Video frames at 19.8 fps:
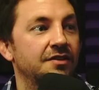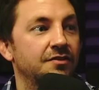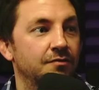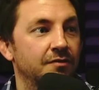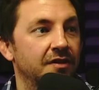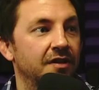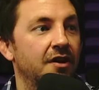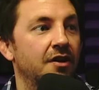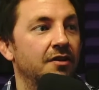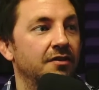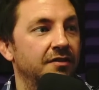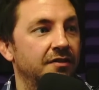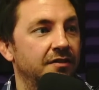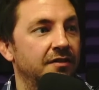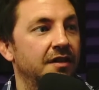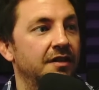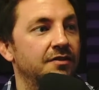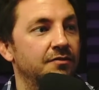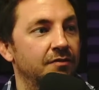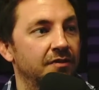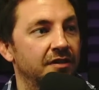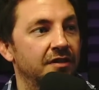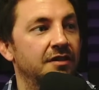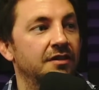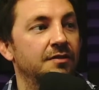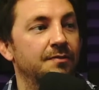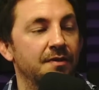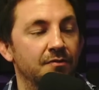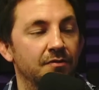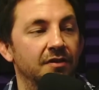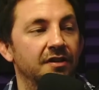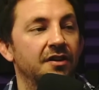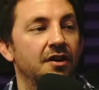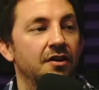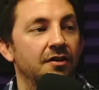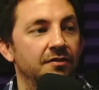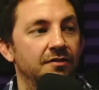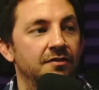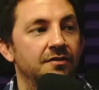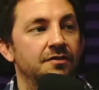really hard. That's really going to be really
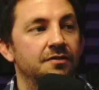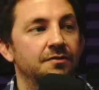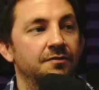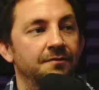hard soon